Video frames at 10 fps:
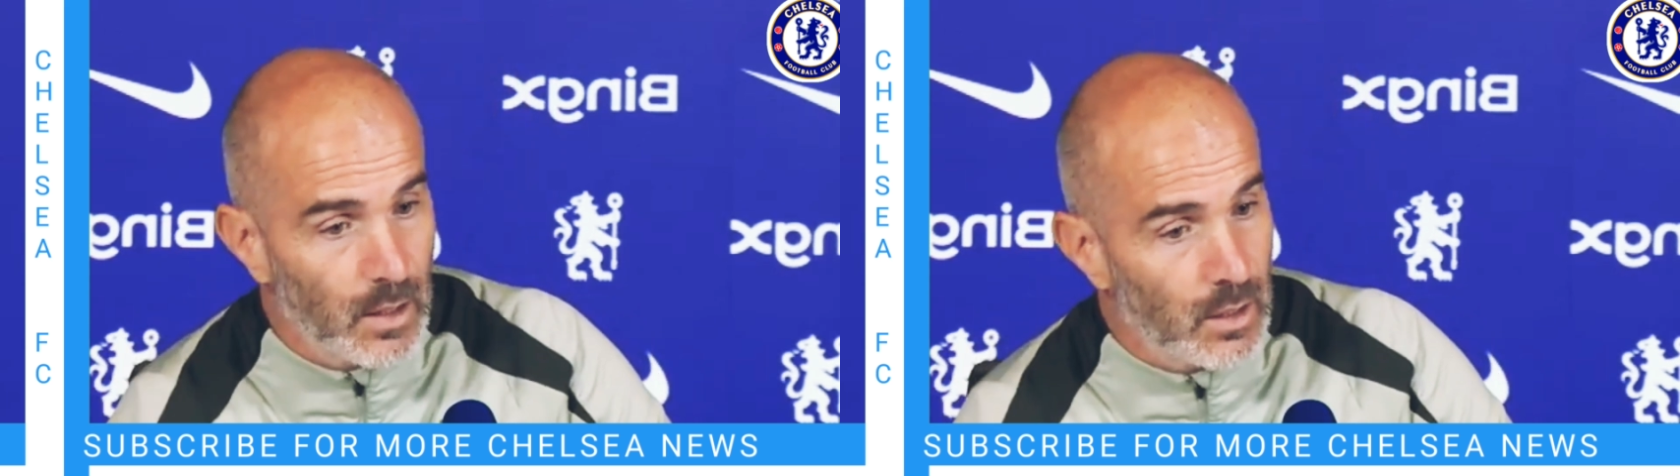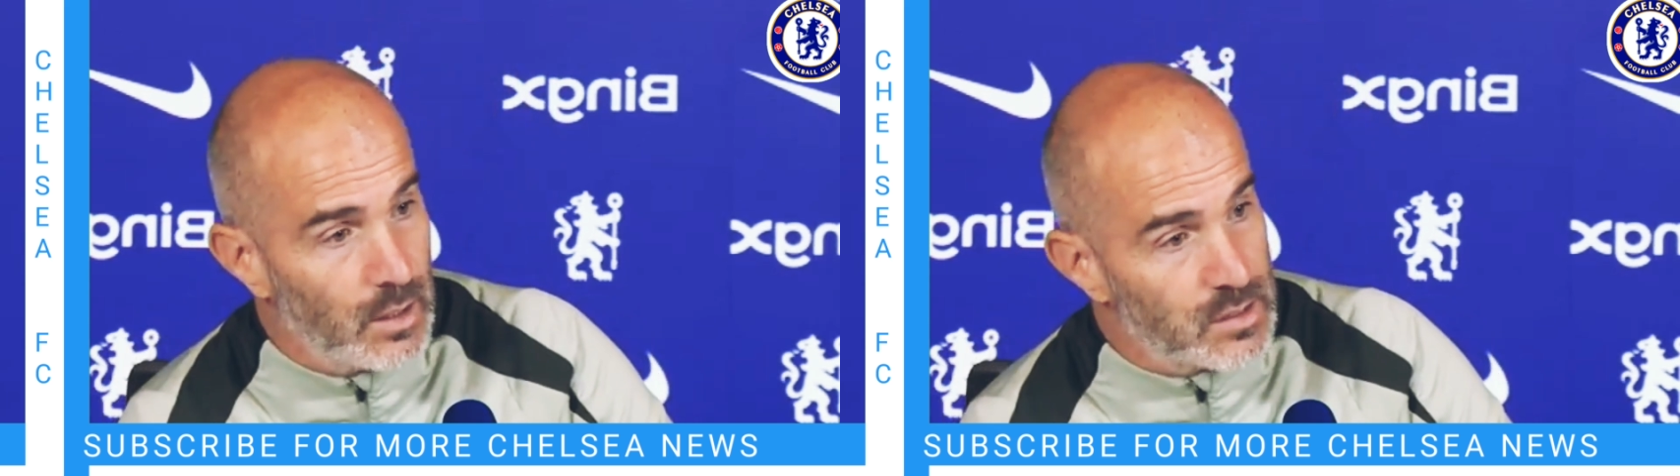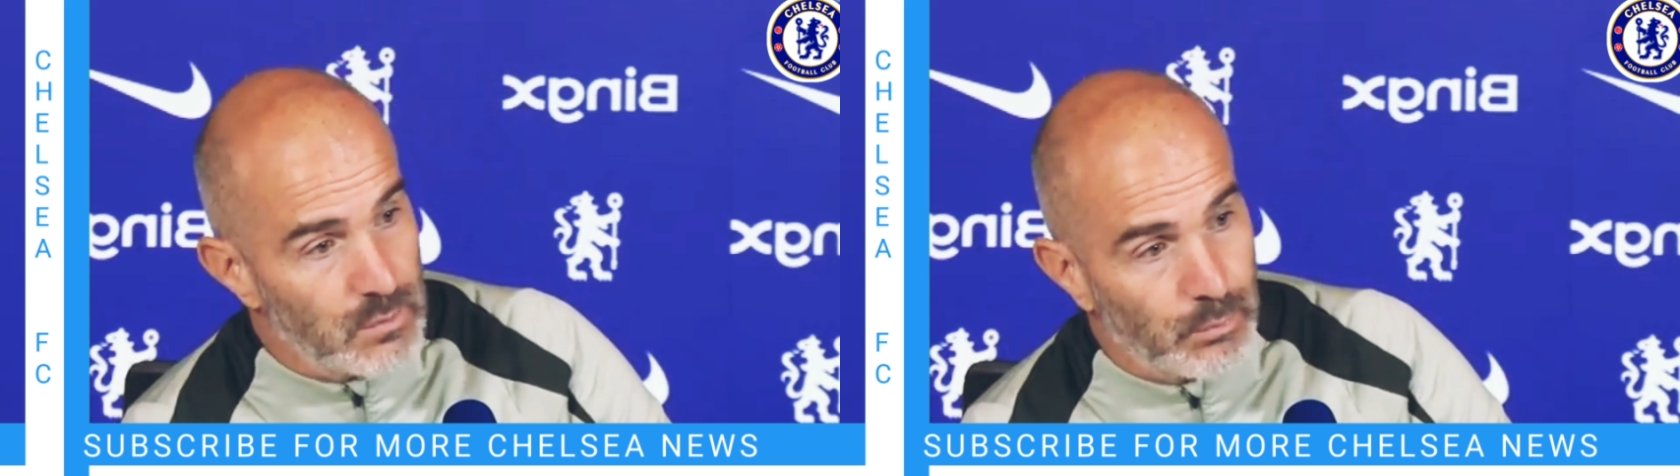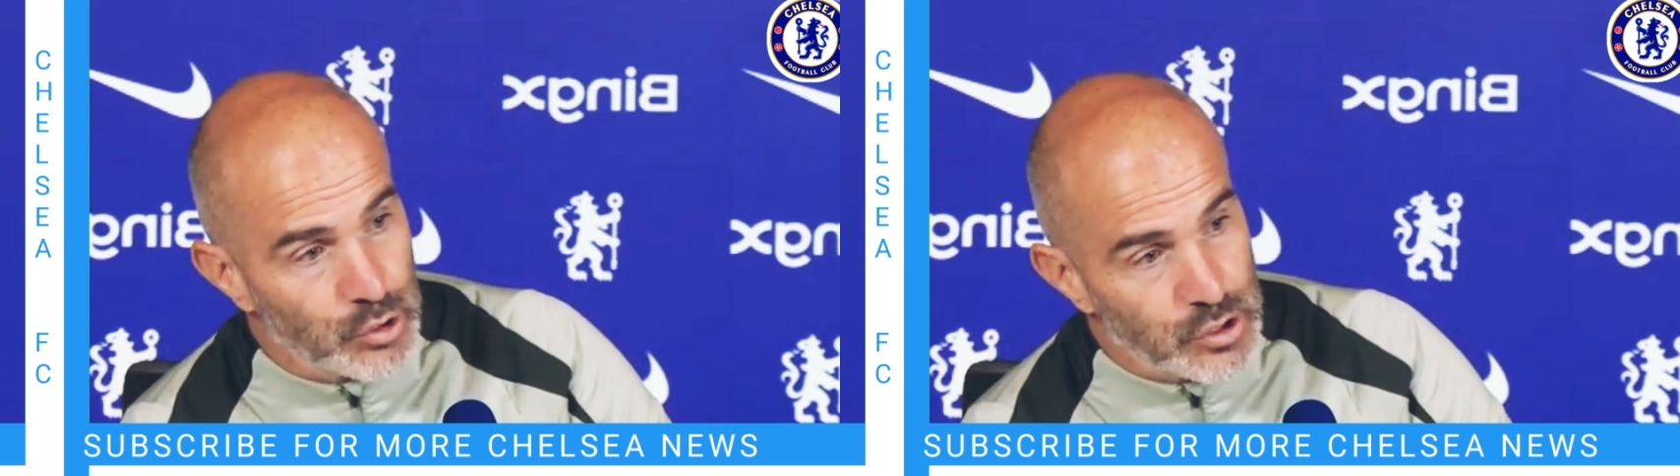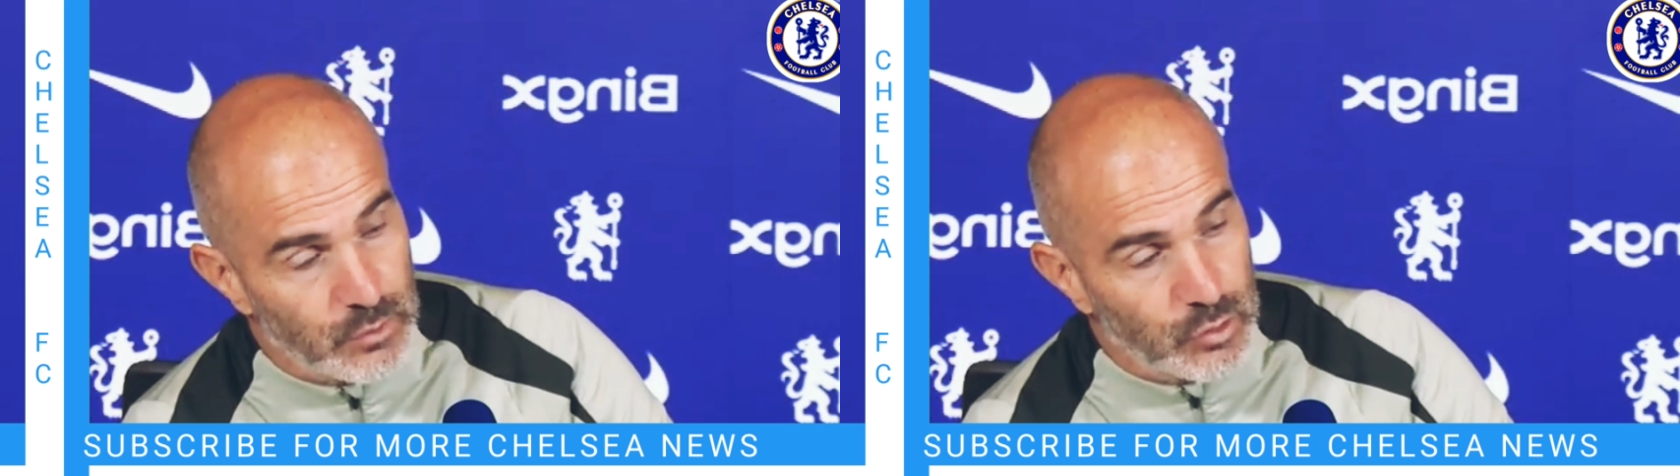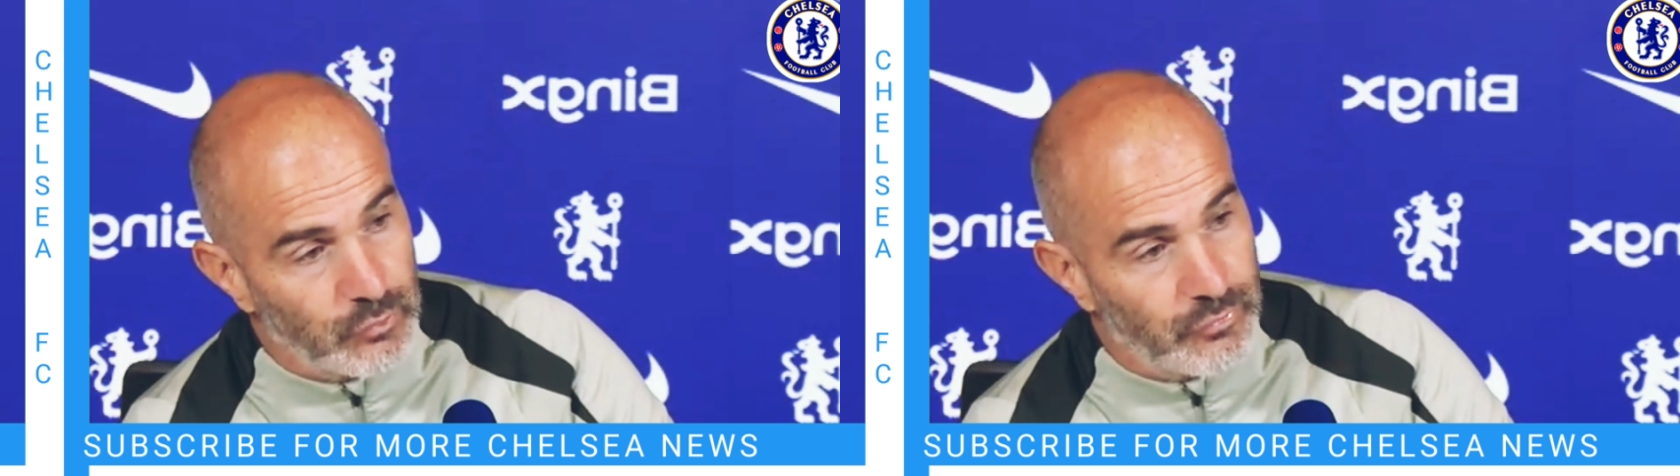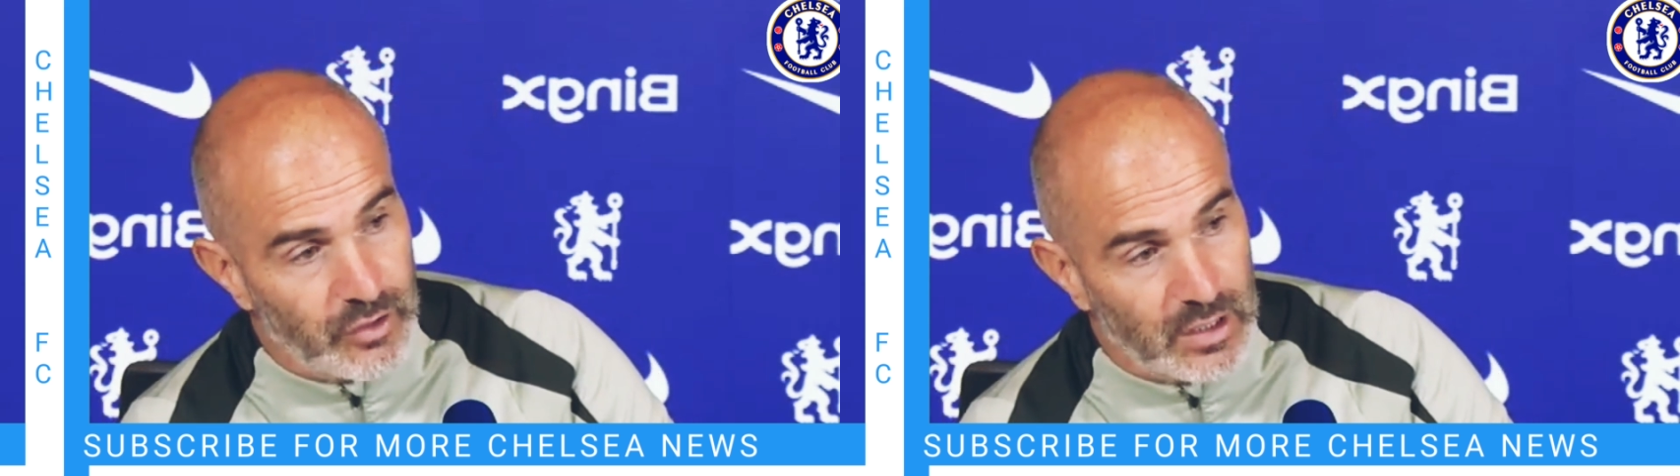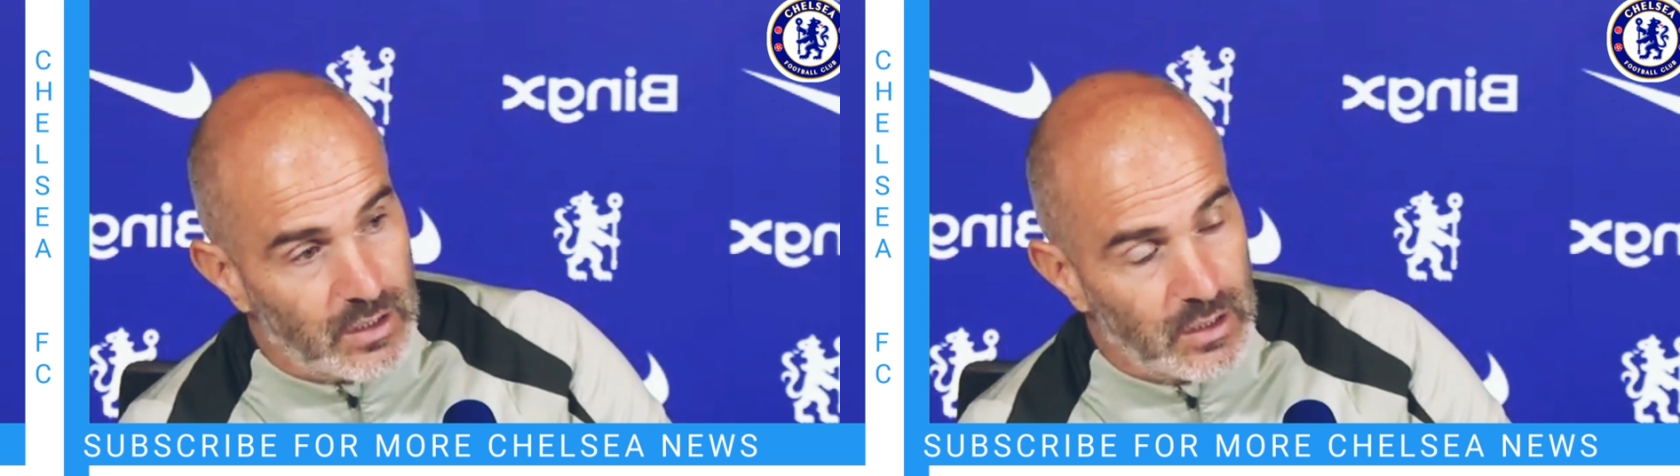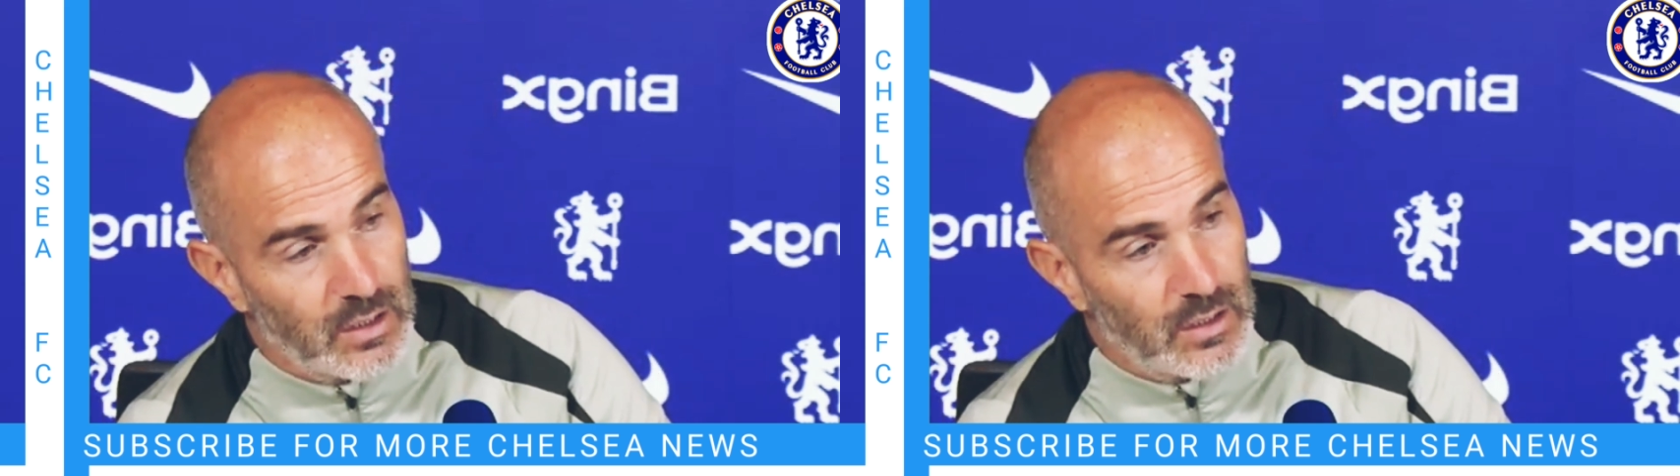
it's impossible to think